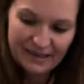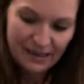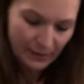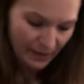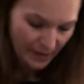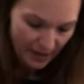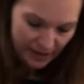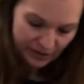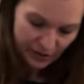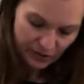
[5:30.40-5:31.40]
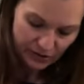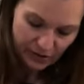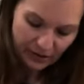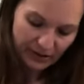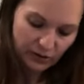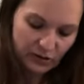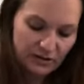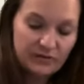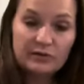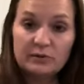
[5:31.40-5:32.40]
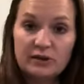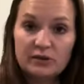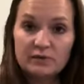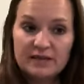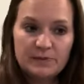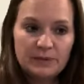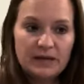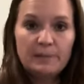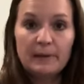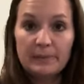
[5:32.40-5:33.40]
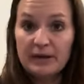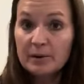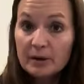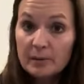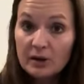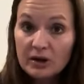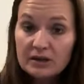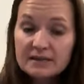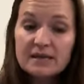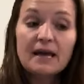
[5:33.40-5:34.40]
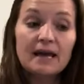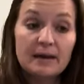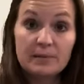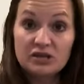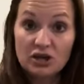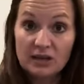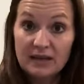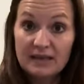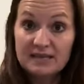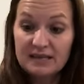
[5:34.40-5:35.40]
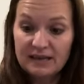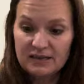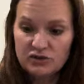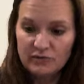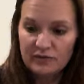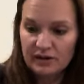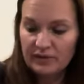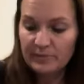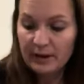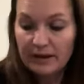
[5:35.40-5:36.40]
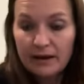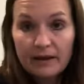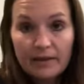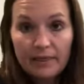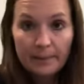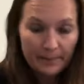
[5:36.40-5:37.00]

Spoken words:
Anyway, if you're like looking for a really good recipe, my peanut butter balls and my chocolate haystacks so far have been the